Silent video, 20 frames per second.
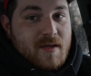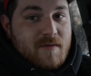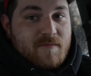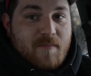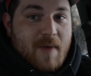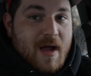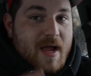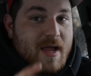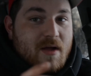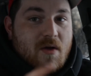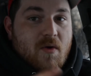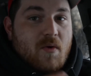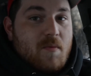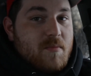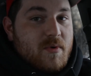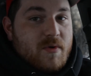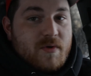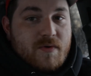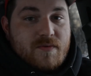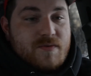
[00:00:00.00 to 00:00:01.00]
my ankle
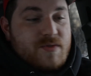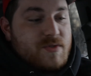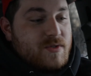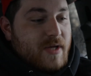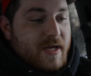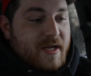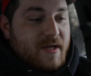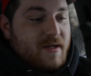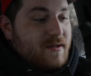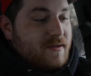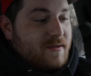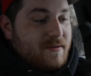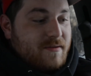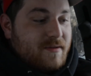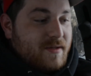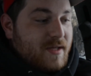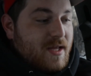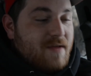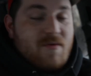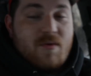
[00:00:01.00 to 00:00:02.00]
moves like
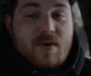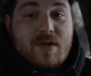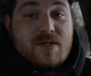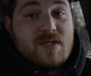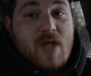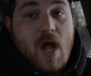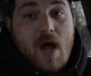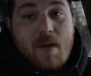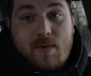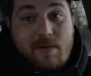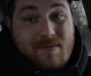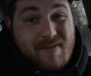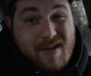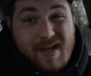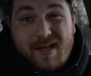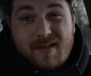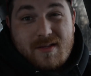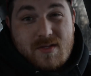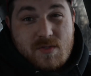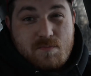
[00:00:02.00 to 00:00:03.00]
even when it's not moving, I
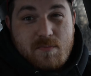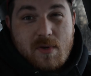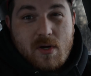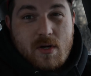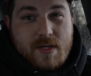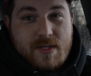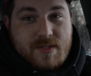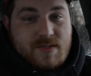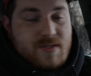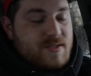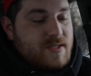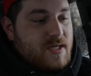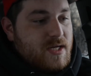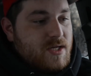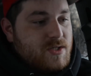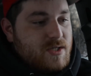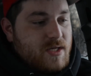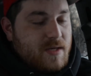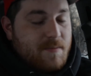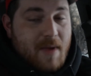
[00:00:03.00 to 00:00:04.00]
get this burning
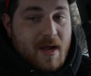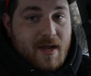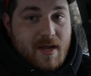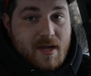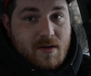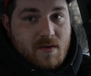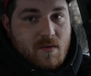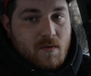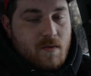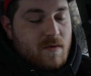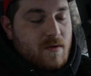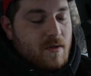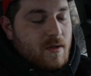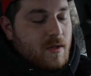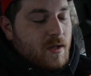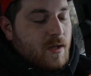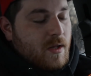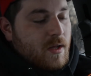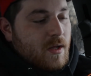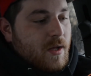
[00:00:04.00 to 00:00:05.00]
sensation in my ankle.
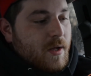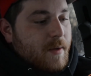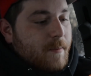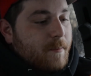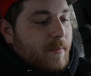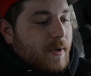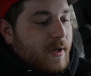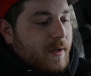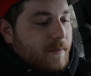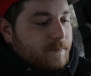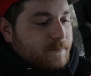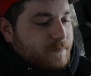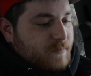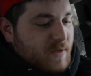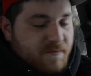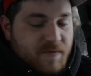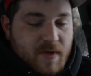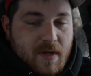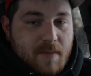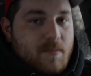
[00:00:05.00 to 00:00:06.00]
But
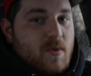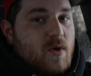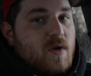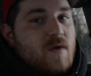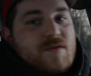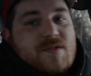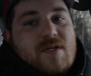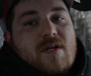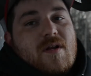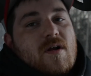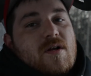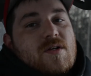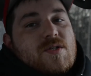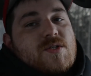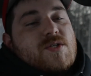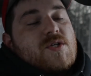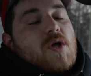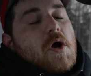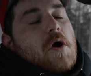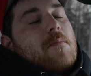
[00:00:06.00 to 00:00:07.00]
if it moves, it hurts
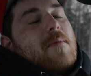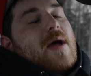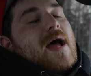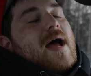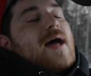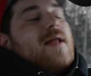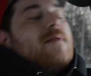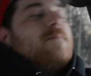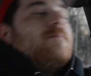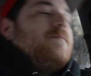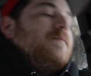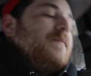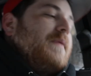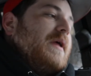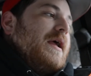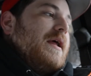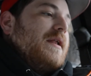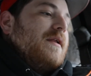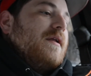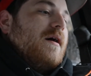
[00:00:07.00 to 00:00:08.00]
so bad,
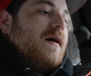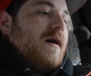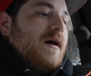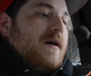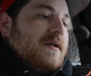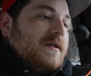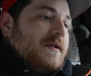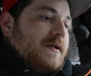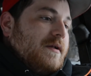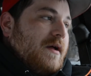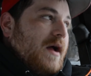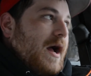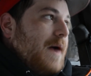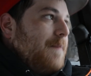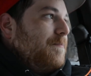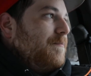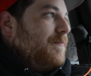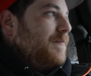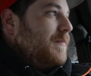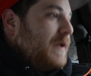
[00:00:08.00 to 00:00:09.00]
and uh,
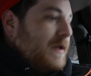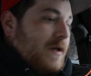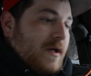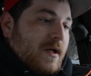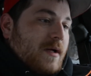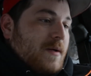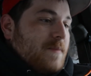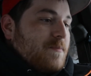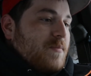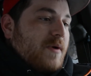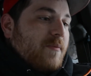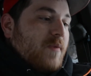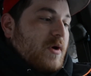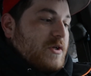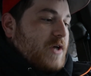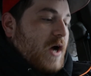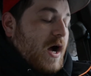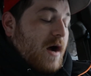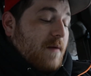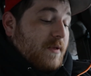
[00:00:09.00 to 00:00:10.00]
I'm pretty
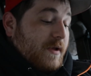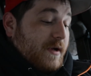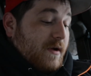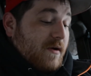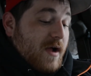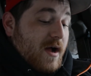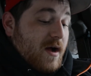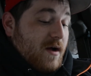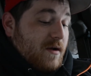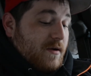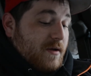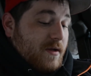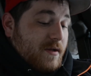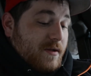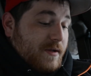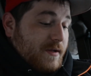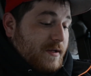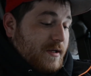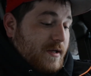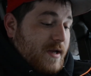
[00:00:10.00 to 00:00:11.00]
much hobbling around.
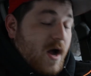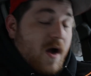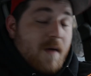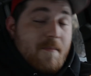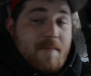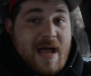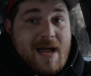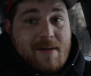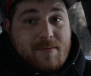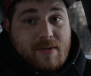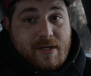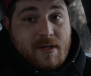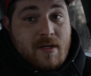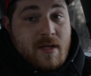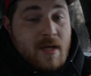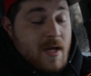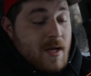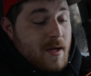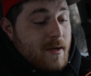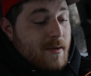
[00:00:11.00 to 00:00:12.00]
Now I'm babbling.
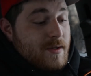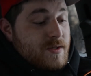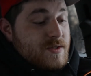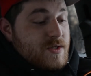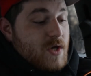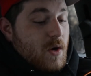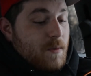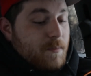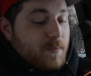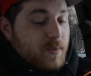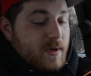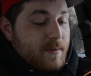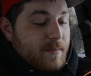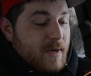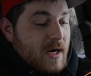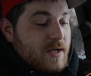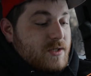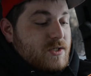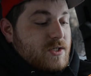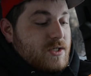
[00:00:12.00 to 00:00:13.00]
So pretty
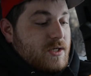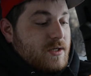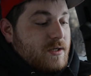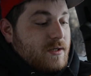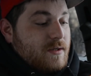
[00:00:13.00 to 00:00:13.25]
much,